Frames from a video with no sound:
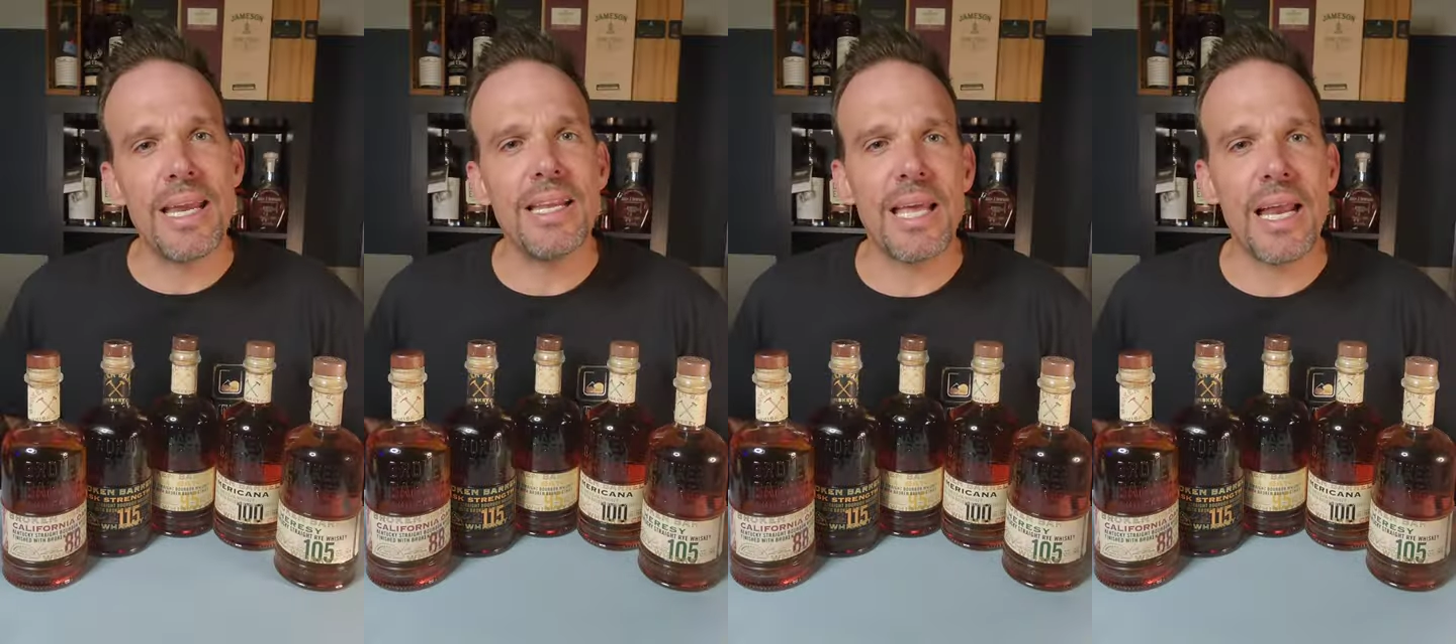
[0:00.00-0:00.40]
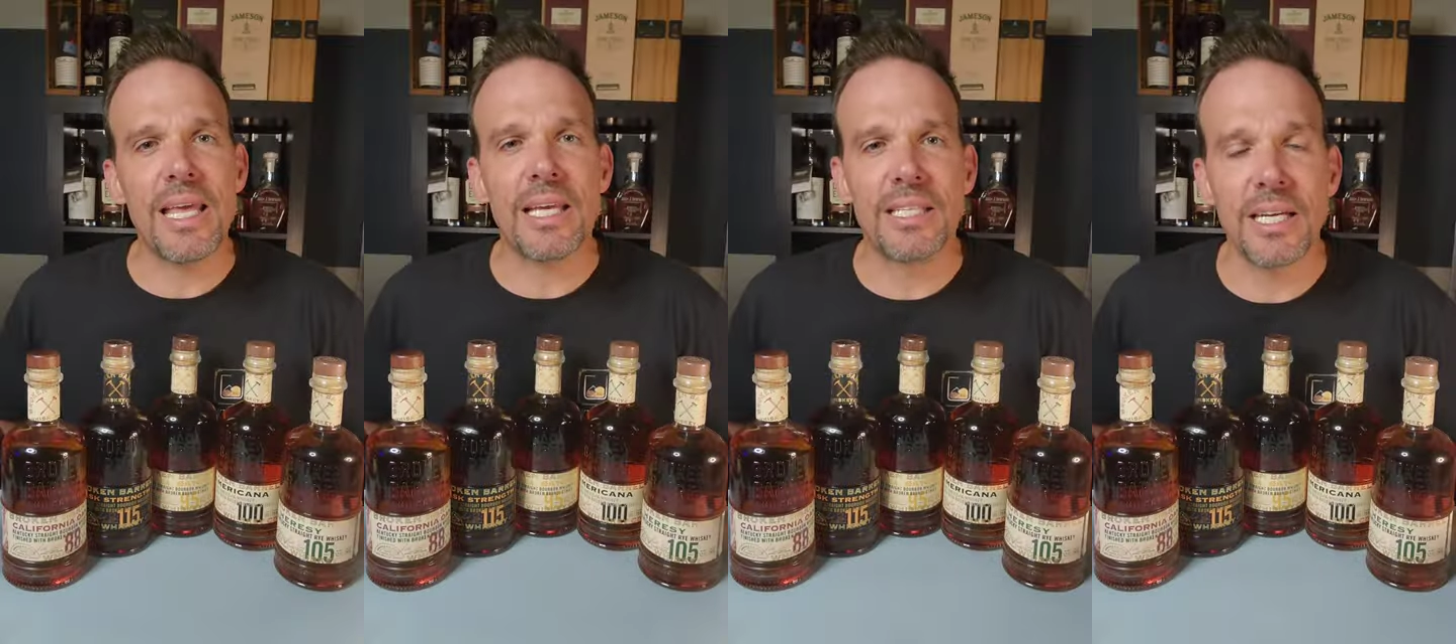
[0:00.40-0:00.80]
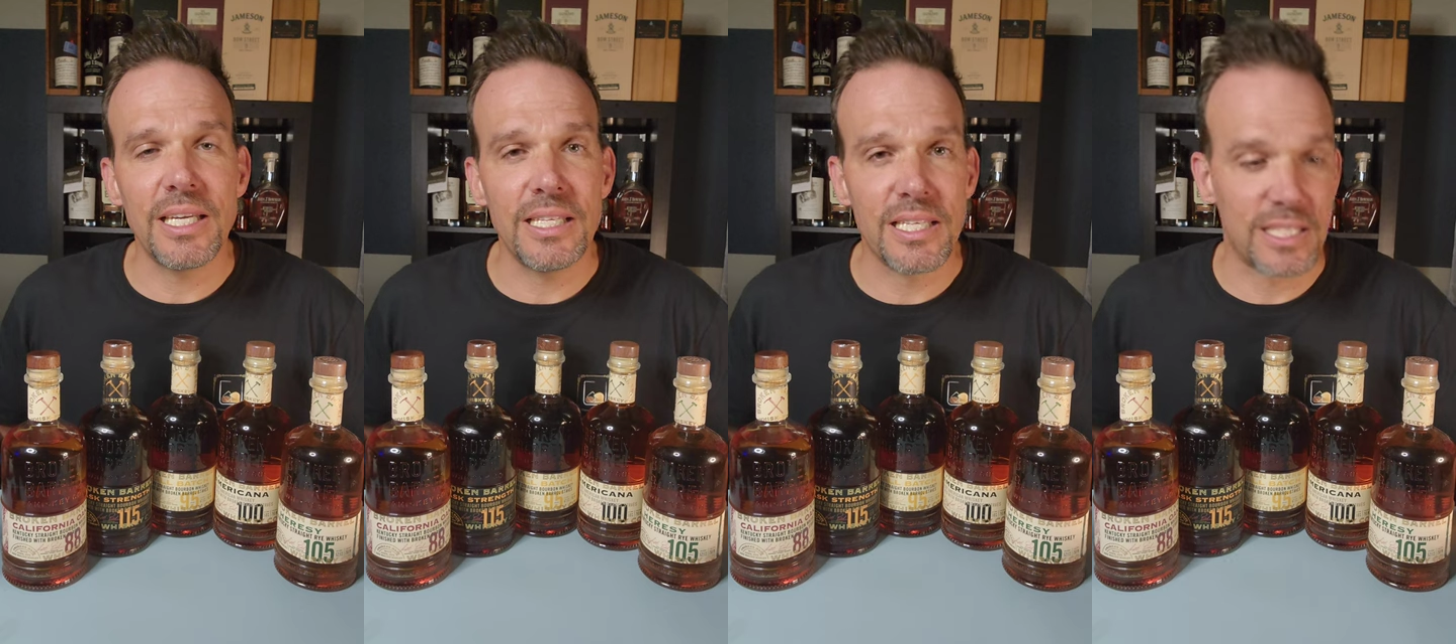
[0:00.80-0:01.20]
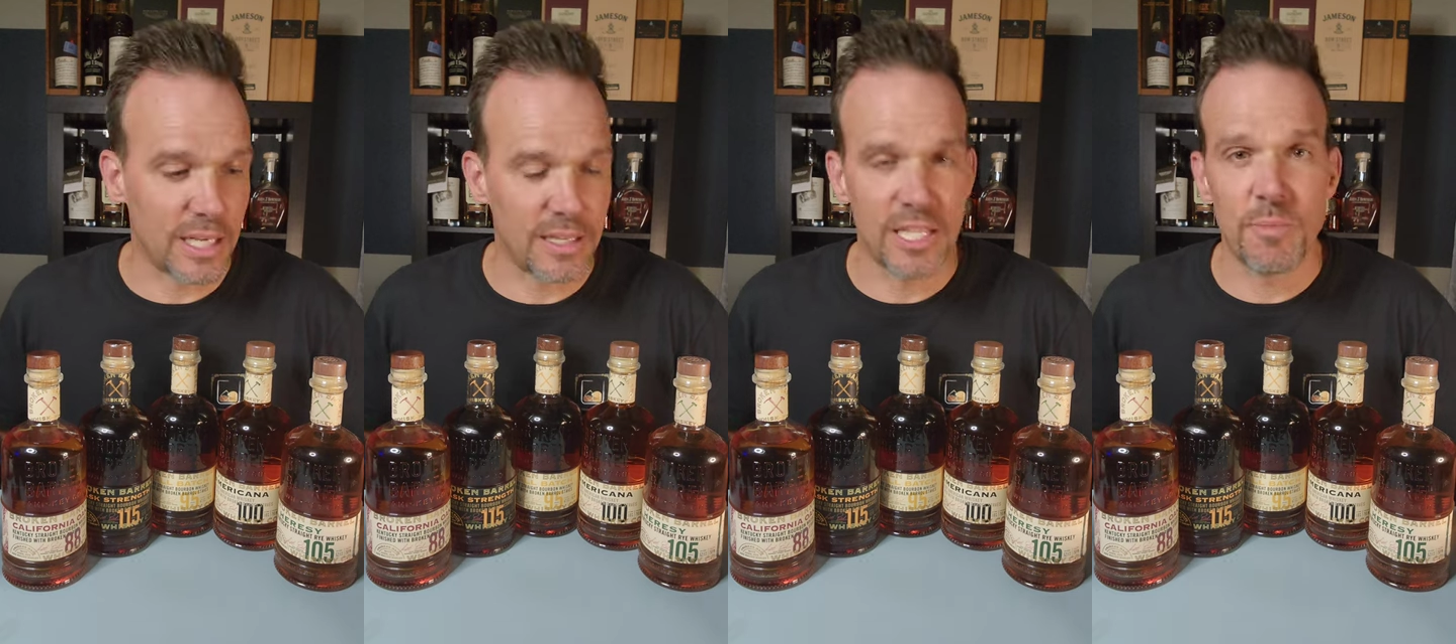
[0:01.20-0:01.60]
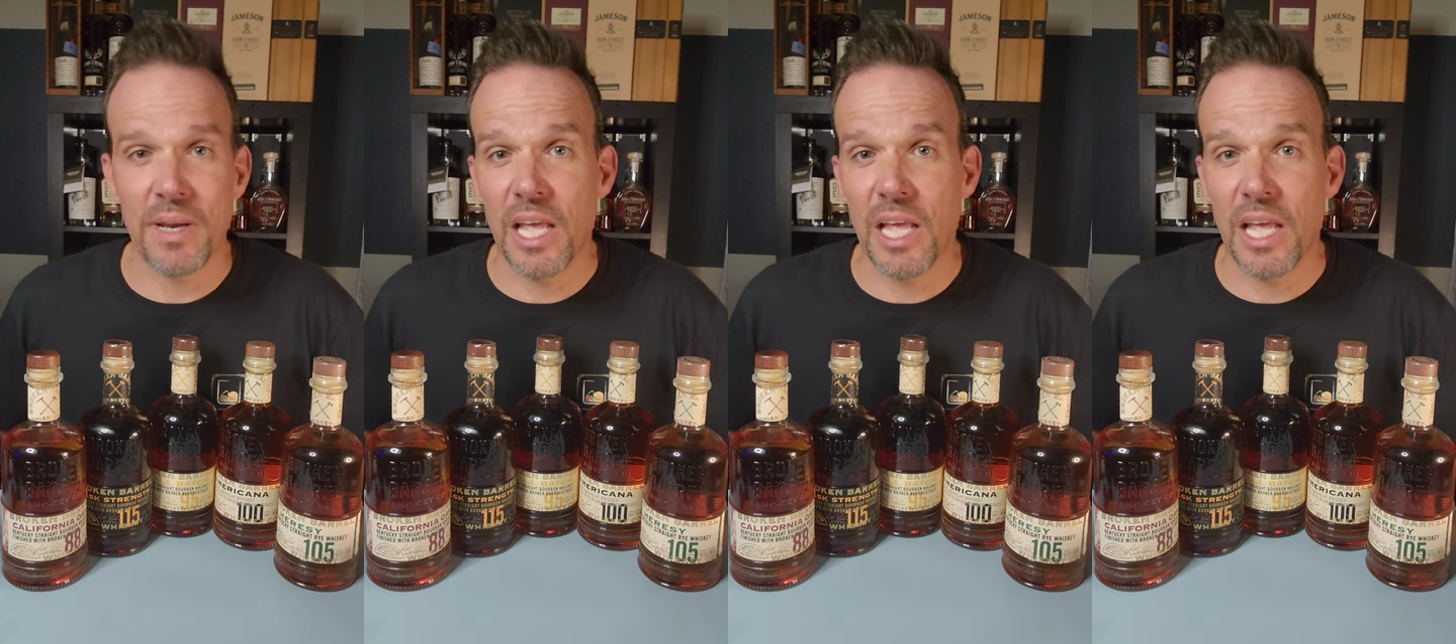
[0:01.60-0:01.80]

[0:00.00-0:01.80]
Indiana and Kentucky distillate that's been